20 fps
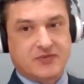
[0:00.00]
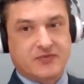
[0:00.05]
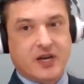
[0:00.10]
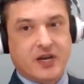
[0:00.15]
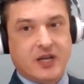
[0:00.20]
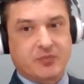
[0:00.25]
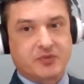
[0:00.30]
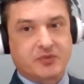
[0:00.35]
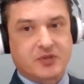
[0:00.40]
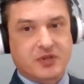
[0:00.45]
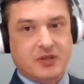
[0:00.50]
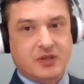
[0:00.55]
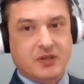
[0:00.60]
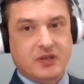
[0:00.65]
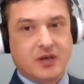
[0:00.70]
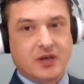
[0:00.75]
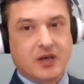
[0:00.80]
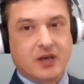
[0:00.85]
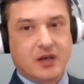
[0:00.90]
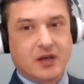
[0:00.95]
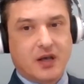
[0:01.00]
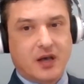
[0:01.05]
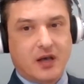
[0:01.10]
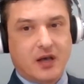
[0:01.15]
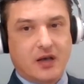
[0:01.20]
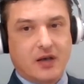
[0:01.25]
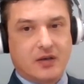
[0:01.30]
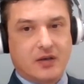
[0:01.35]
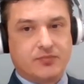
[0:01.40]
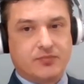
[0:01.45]
developed in
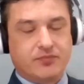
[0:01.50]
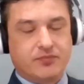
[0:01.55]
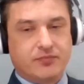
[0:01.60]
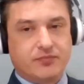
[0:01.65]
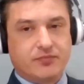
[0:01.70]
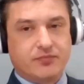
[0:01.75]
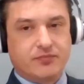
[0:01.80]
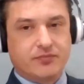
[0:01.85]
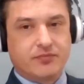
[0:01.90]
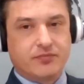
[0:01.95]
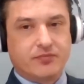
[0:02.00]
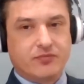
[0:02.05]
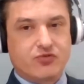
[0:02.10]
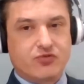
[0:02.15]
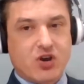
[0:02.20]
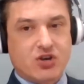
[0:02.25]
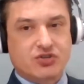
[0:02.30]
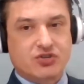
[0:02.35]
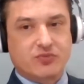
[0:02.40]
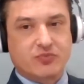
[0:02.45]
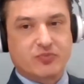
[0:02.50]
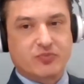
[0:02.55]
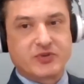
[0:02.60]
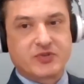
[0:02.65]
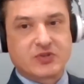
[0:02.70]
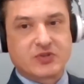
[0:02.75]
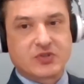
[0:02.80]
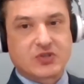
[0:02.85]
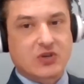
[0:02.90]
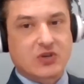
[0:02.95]
Russian
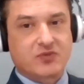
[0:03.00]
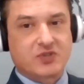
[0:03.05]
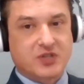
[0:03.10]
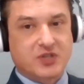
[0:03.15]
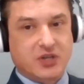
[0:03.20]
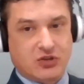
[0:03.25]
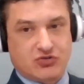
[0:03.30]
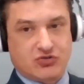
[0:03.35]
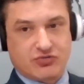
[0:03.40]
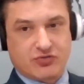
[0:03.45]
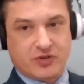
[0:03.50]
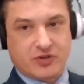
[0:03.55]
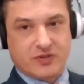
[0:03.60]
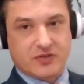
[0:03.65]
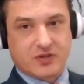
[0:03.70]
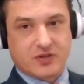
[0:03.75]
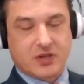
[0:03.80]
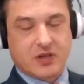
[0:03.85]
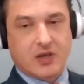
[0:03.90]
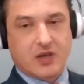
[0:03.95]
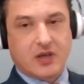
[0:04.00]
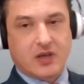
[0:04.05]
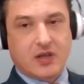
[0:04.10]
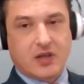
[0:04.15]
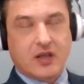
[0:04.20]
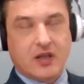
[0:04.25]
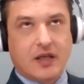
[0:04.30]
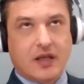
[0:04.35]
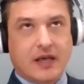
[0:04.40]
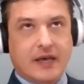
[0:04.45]
prisons over centuries.
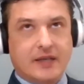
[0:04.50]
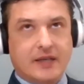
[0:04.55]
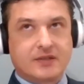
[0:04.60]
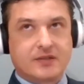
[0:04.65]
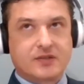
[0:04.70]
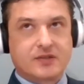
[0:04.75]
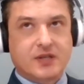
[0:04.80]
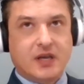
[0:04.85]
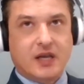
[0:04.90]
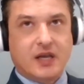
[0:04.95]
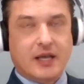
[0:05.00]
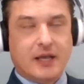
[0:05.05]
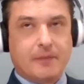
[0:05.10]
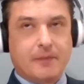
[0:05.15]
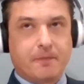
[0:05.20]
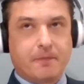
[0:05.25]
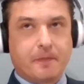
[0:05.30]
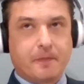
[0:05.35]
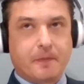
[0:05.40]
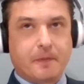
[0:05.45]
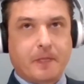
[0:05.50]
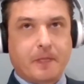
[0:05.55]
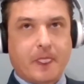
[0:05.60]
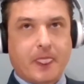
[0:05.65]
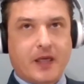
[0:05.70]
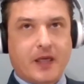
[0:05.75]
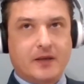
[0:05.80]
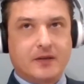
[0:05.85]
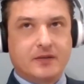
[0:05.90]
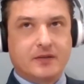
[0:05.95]
And
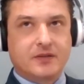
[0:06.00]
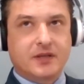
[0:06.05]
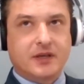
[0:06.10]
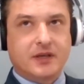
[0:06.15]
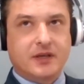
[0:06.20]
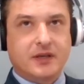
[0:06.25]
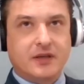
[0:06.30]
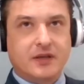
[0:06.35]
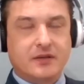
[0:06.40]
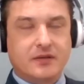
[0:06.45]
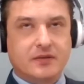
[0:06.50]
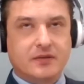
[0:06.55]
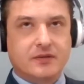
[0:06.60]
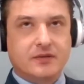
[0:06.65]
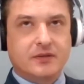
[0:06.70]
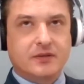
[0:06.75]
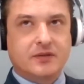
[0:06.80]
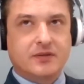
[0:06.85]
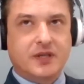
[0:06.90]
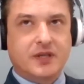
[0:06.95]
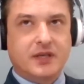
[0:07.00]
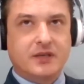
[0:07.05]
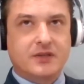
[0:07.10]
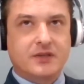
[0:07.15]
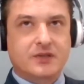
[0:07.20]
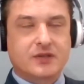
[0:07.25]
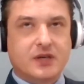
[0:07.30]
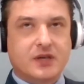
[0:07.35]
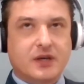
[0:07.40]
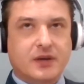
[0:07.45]
there
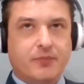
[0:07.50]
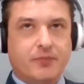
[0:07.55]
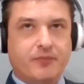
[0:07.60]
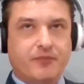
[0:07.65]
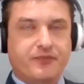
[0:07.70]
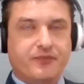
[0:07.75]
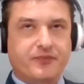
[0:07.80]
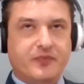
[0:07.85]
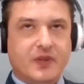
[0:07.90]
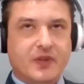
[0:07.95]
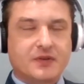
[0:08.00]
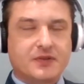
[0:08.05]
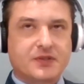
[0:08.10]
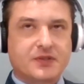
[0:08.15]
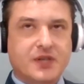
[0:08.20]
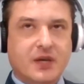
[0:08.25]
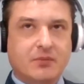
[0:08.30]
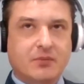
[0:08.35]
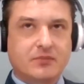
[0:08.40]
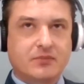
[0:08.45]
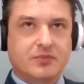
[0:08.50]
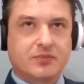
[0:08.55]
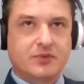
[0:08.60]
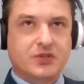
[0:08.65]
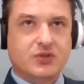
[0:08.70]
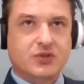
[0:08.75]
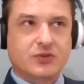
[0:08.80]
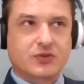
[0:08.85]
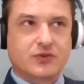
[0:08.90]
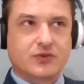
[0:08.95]
is some
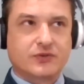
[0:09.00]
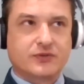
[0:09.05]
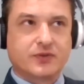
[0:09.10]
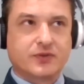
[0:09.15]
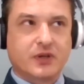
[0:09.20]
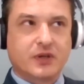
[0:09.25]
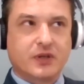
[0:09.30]
sort of,